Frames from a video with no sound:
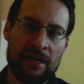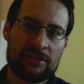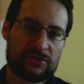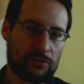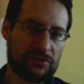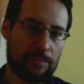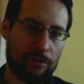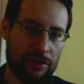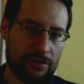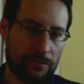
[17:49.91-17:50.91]
So the
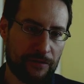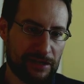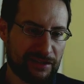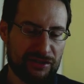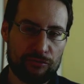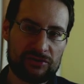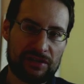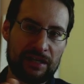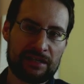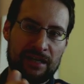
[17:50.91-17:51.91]
point of LTO is
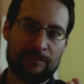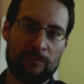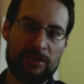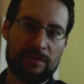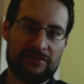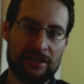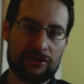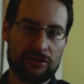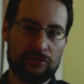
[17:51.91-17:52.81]
link time optimization.